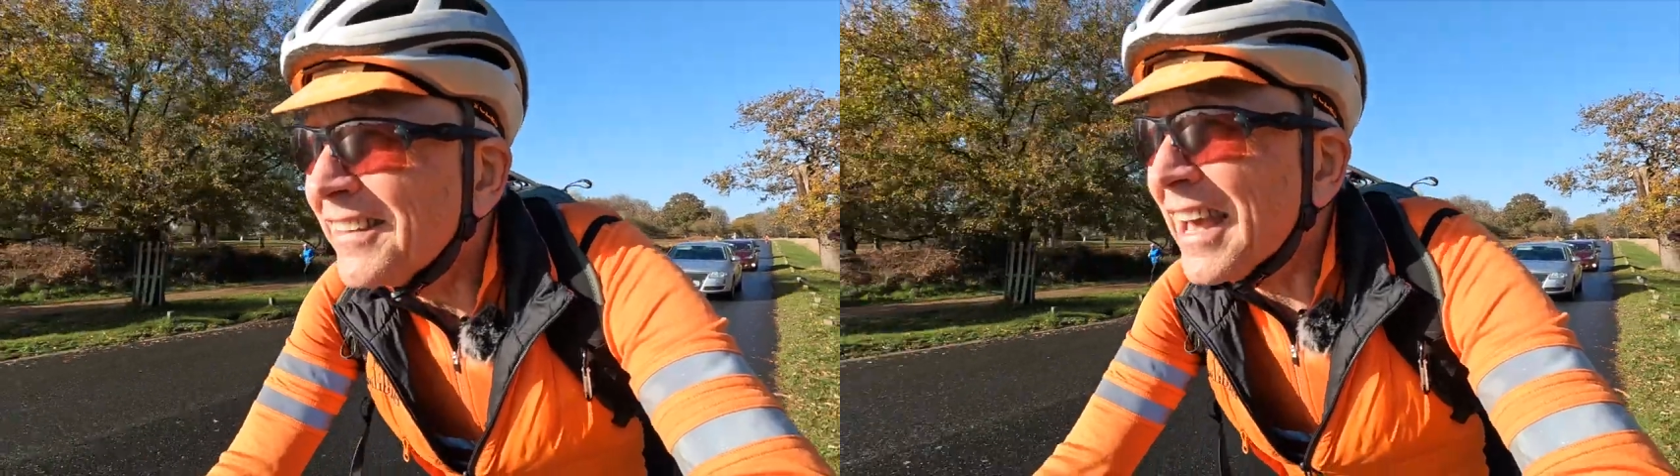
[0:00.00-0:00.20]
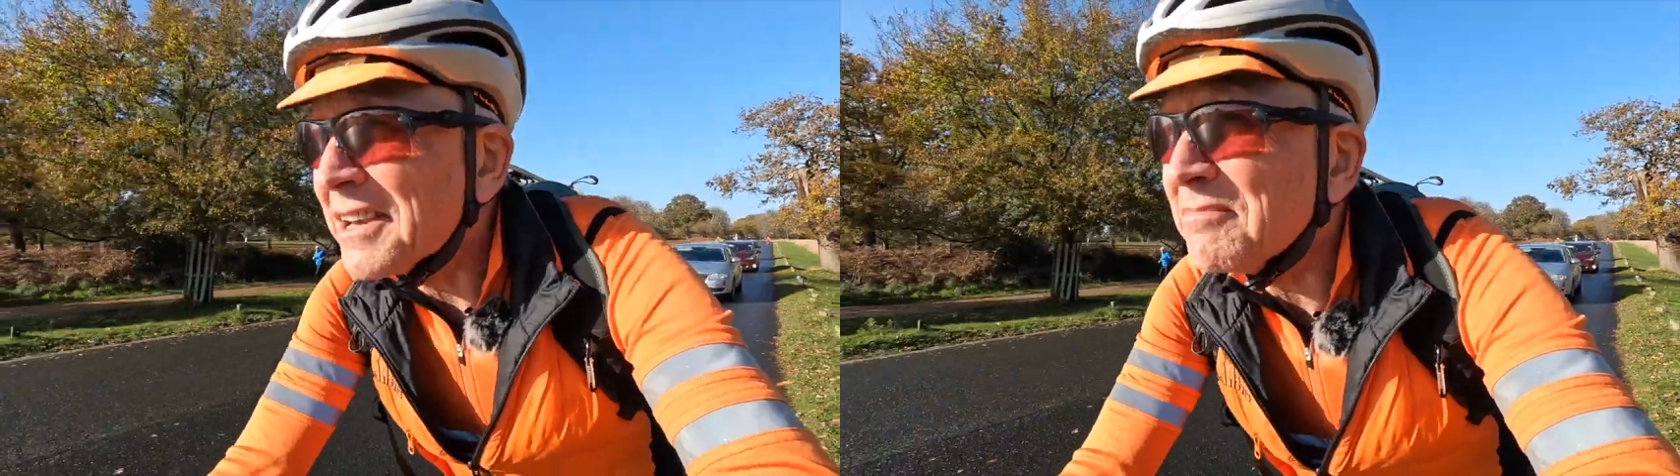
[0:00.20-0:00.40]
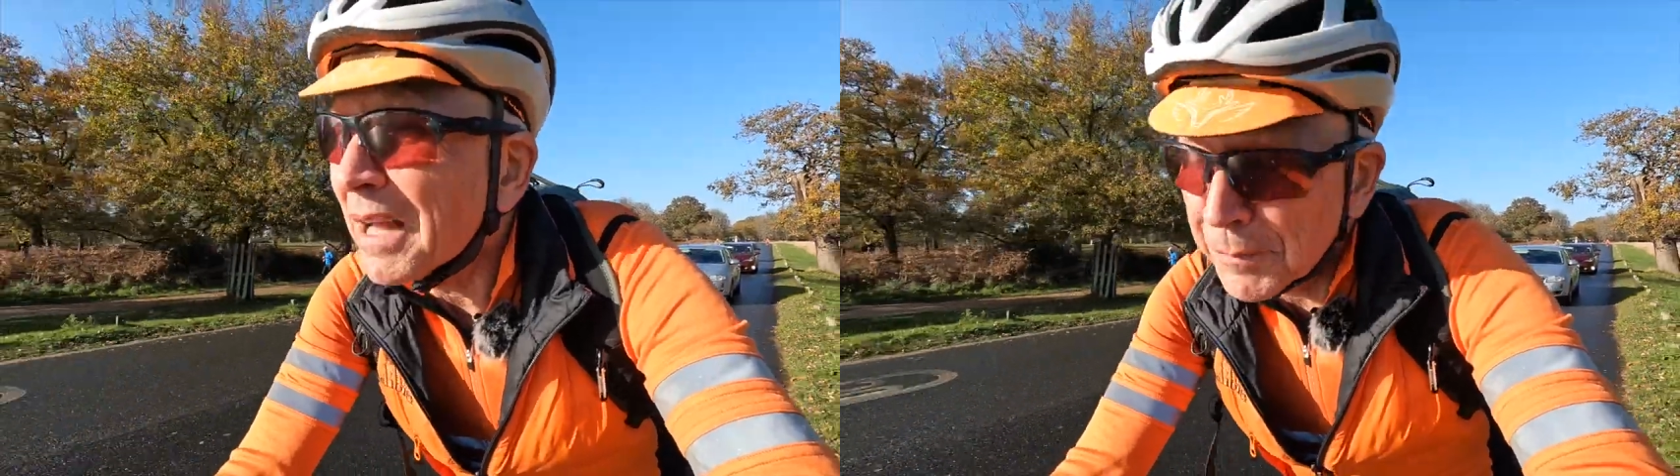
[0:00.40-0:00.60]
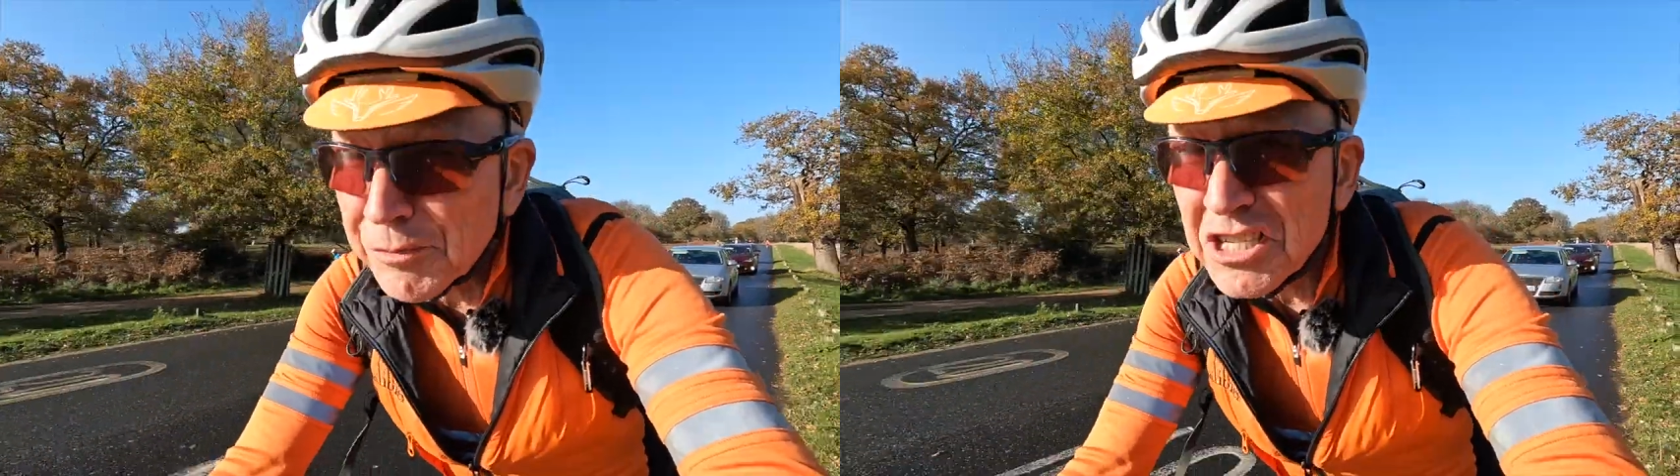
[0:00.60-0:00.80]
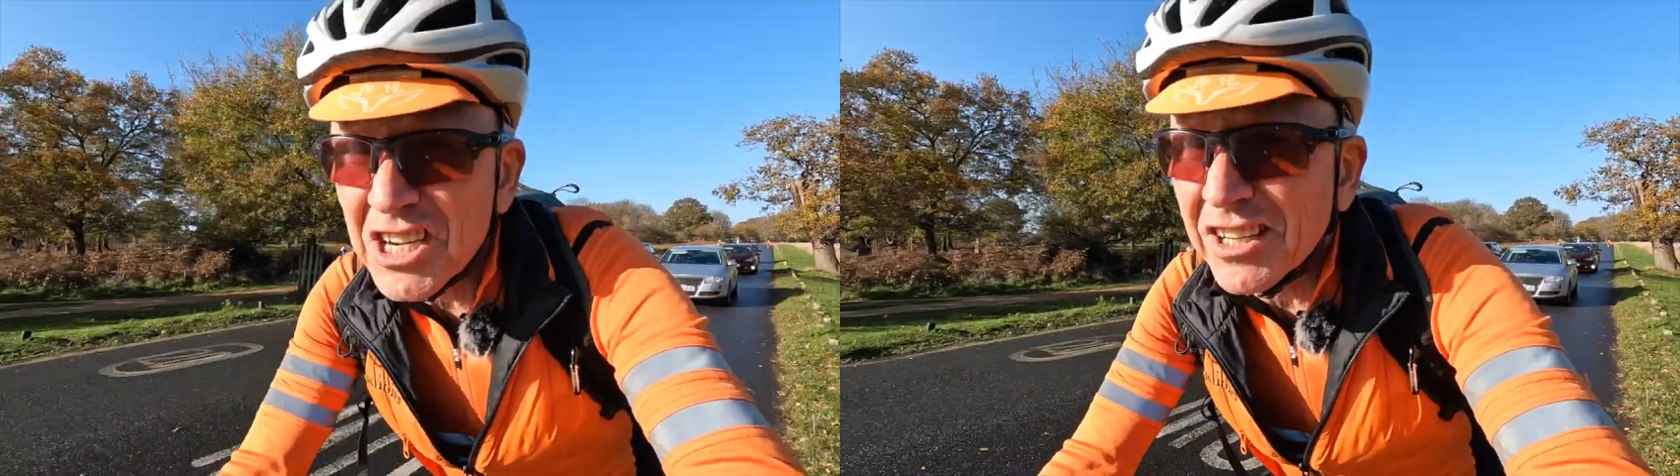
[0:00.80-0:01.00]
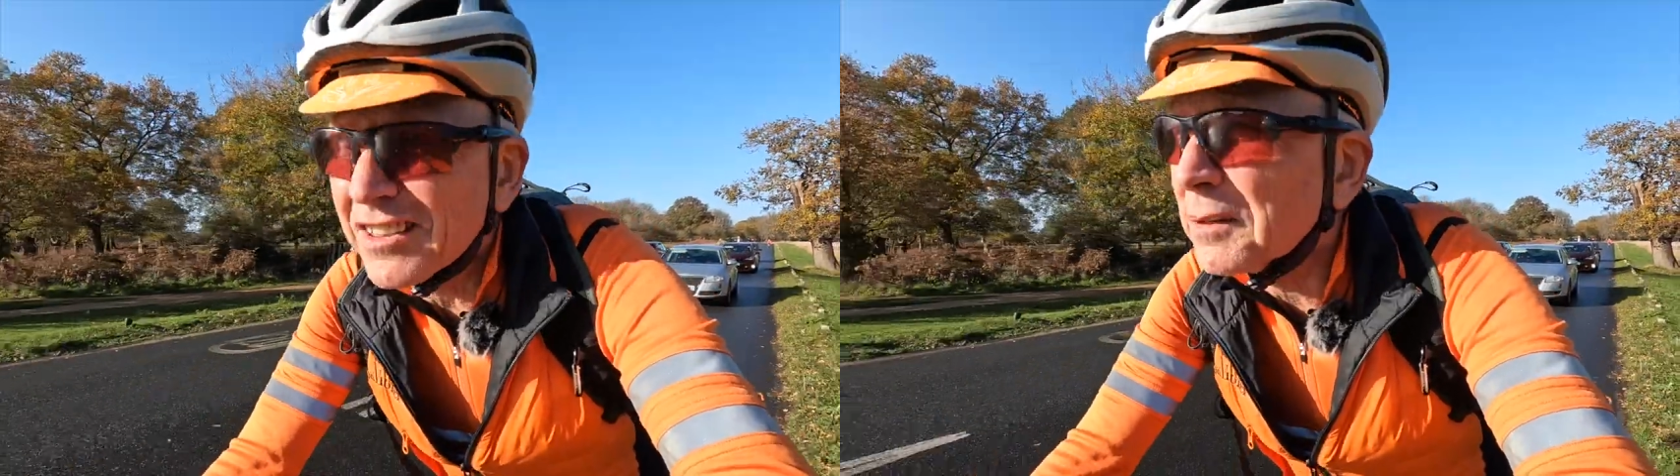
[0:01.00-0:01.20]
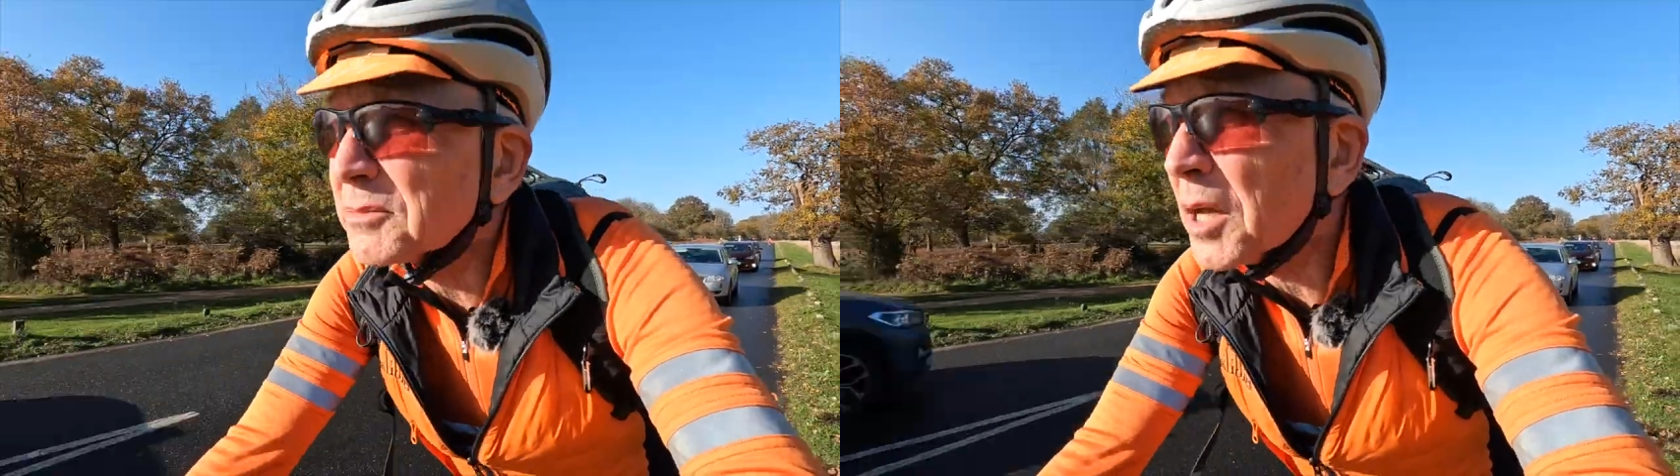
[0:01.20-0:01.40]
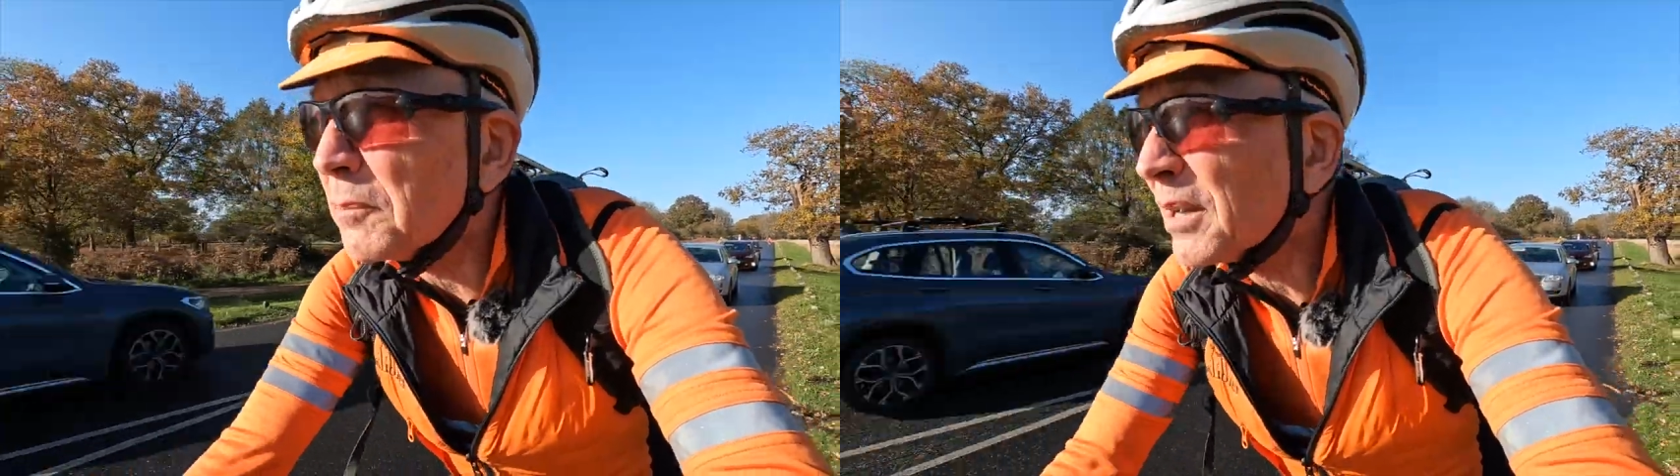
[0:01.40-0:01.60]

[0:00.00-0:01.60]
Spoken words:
then I'd appreciate a thumbs up.